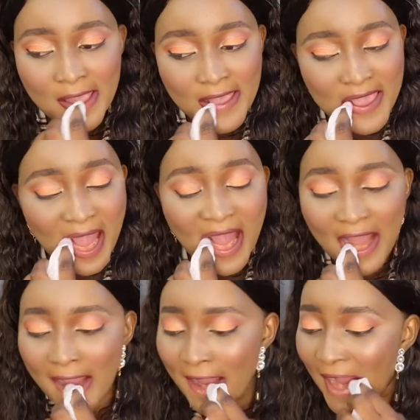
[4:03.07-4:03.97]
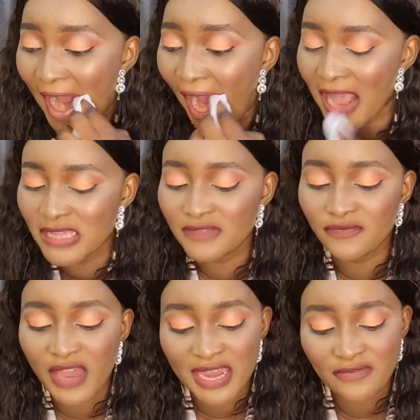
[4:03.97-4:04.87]
It is
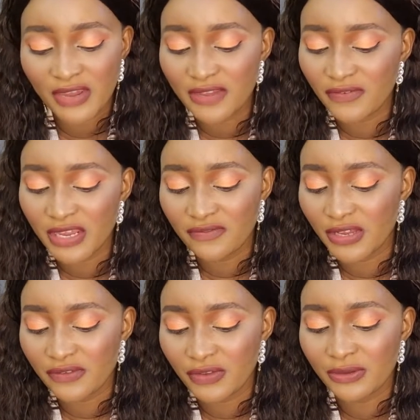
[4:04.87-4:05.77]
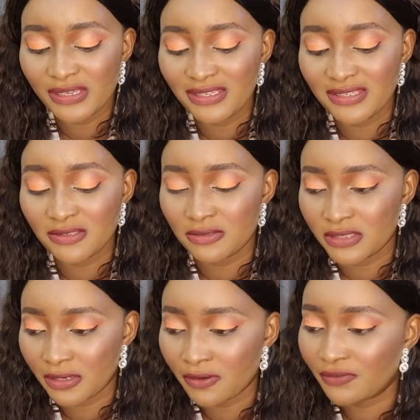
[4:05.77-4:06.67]
very, very, very, very, very easy to
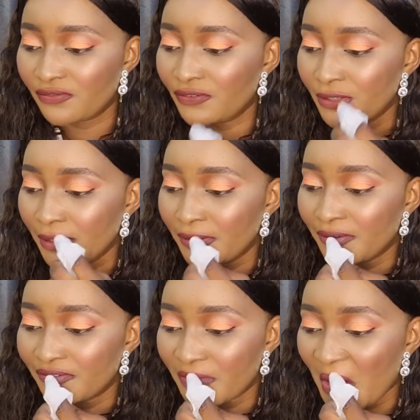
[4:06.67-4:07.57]
take off. Funny enough,